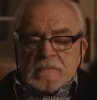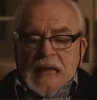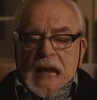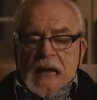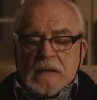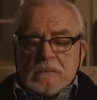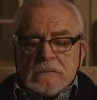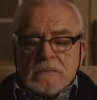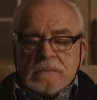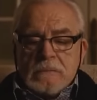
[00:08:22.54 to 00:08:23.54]
moving the
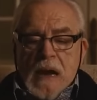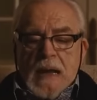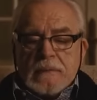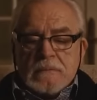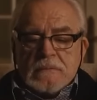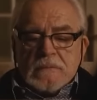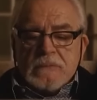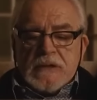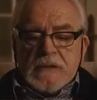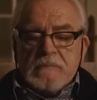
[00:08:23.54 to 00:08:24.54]
goalposts. He's
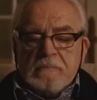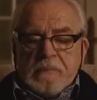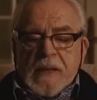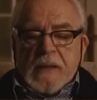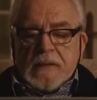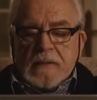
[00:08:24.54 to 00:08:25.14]
testing Shiv,